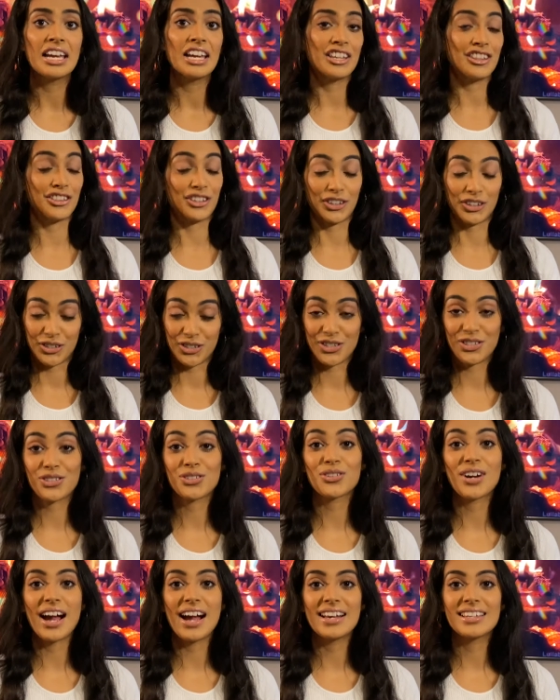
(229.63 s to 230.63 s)
they're
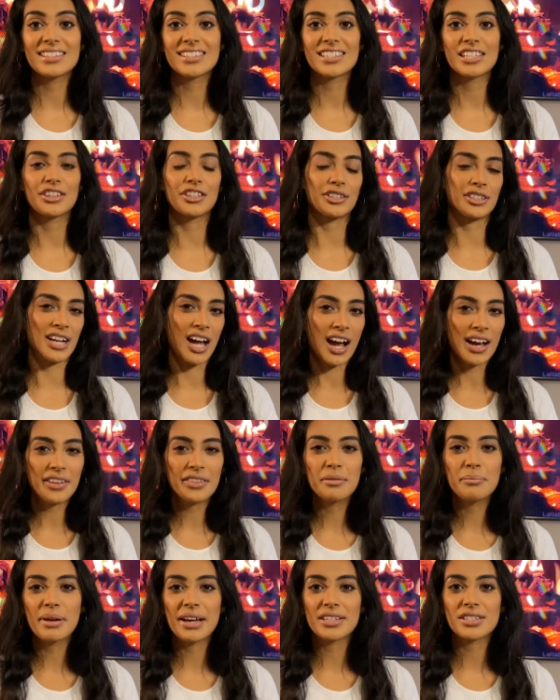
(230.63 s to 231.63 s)
stressed, they're not in the
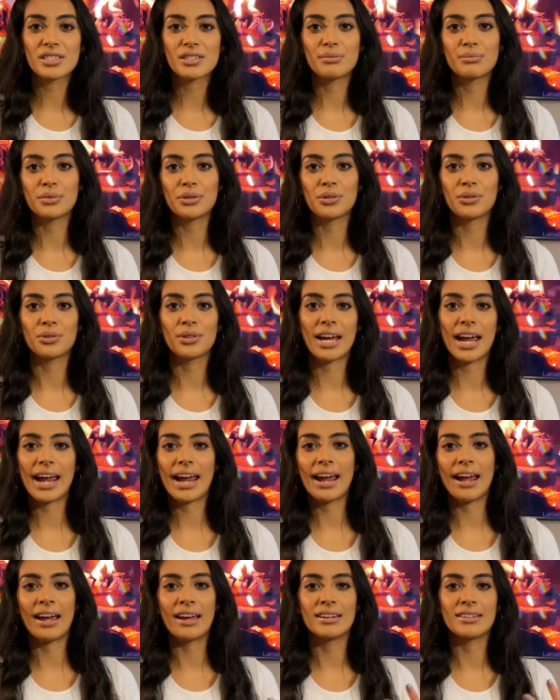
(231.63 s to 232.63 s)
best mood,
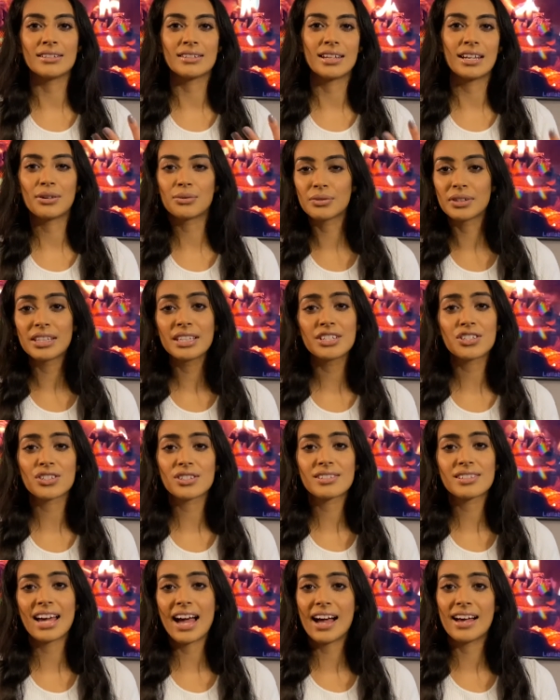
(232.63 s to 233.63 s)
and it really
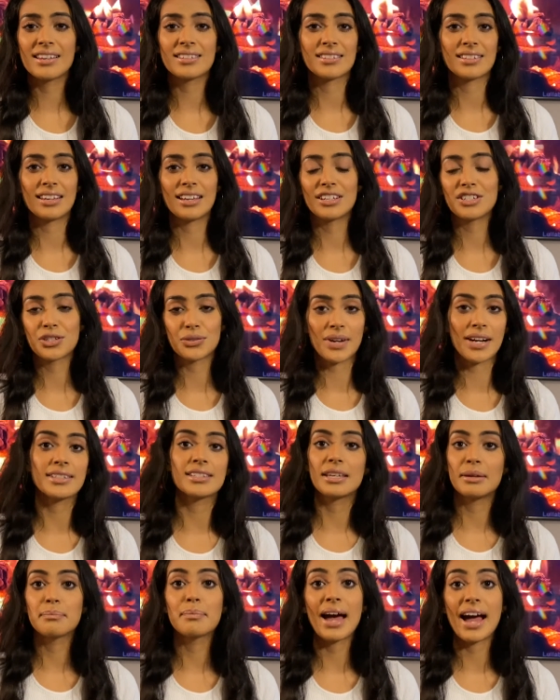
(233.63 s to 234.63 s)
just has a direct
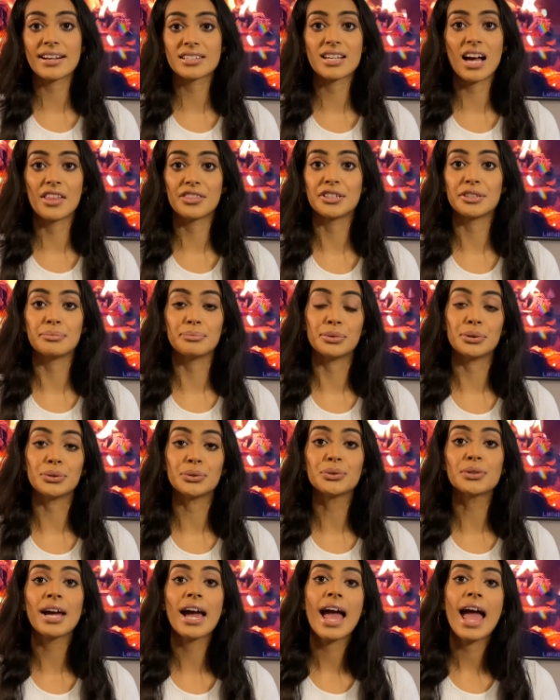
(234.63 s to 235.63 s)
impact on their
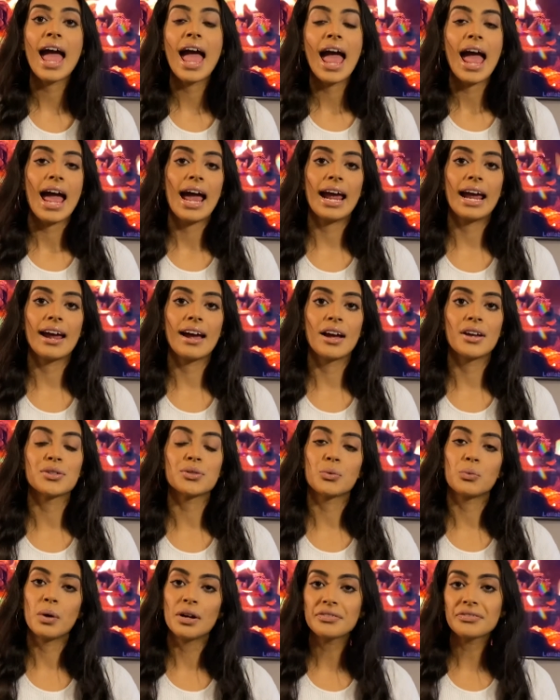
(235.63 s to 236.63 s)
mood. And
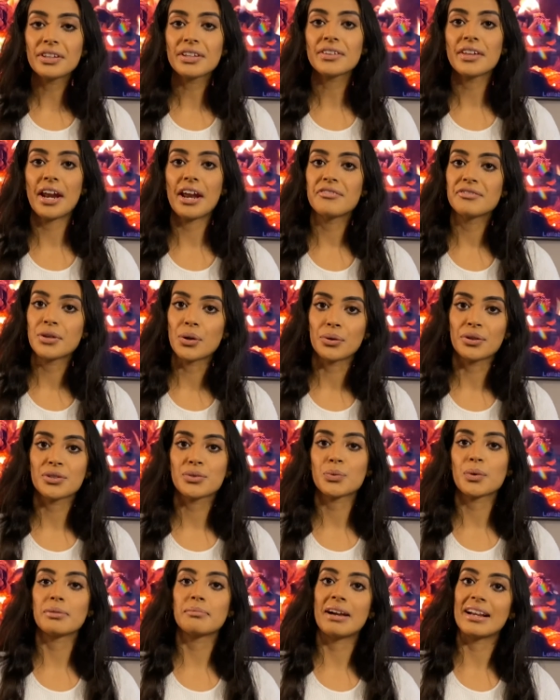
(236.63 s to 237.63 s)
one thing that I've noticed
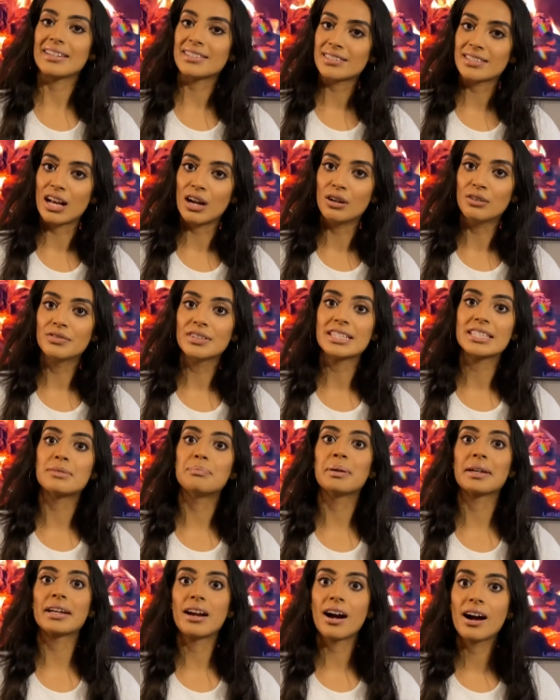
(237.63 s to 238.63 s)
with myself is
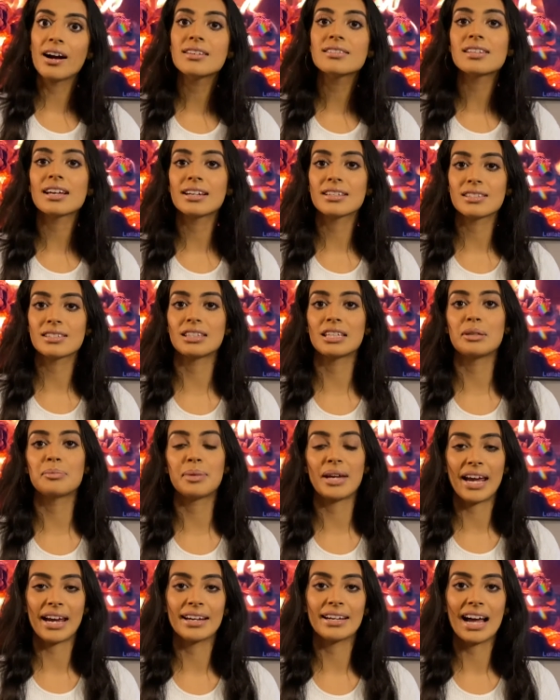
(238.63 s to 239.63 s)
because I sleep
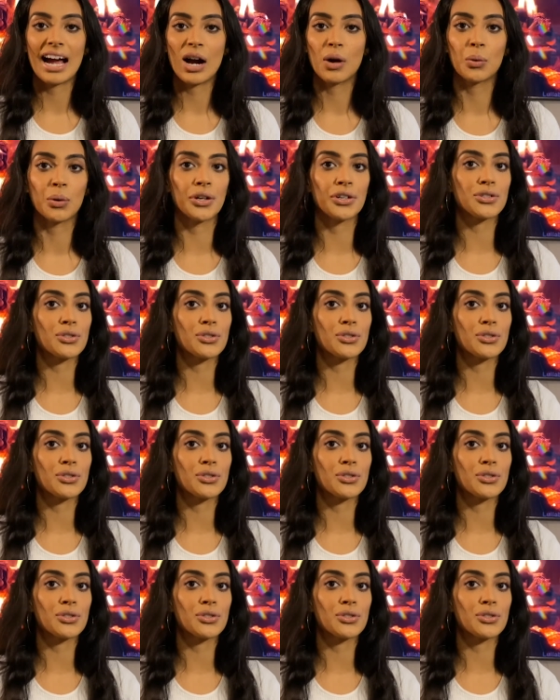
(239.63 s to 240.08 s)
8 hours